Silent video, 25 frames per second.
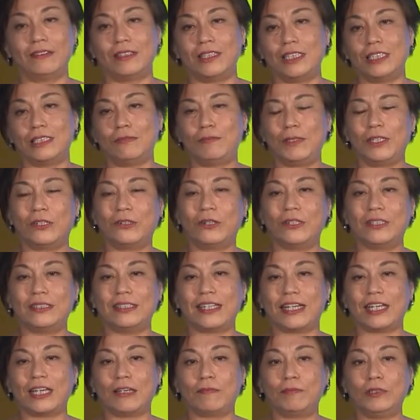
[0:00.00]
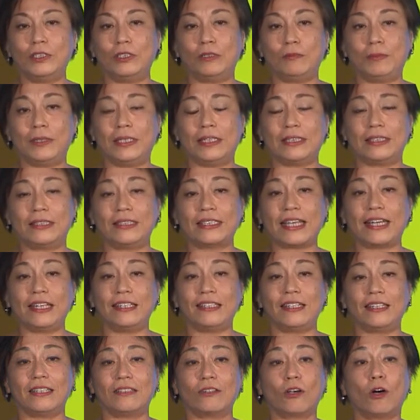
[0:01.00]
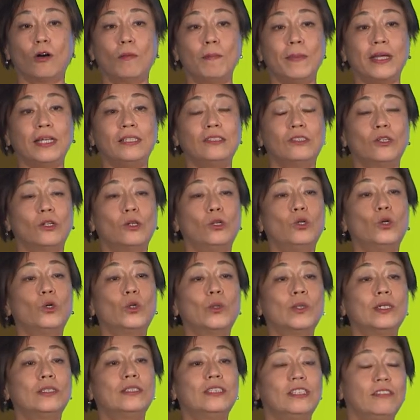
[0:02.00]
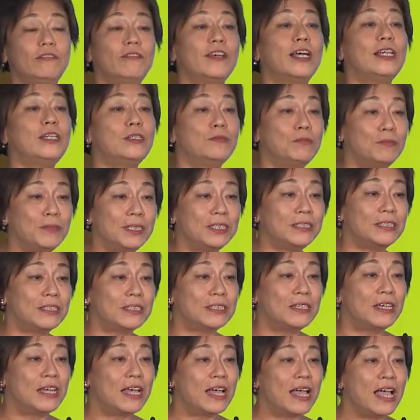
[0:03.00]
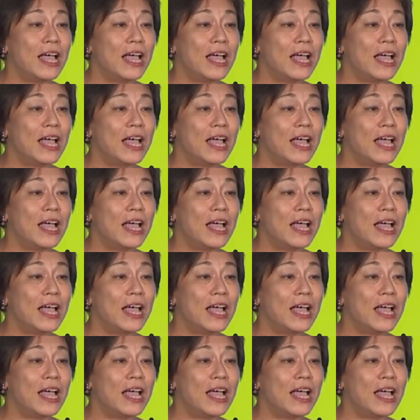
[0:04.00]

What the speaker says: is because I happen to be a site that comments on local developments.